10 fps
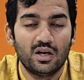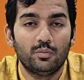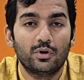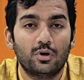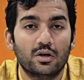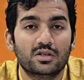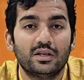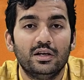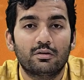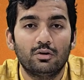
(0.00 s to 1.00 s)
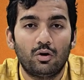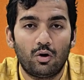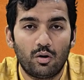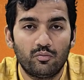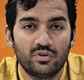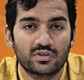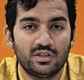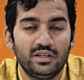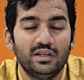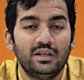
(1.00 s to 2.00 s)
because it will
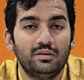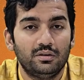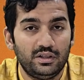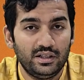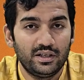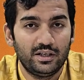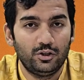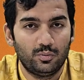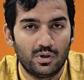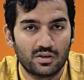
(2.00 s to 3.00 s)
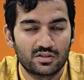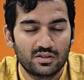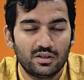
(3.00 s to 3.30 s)
obviously degrade your marks.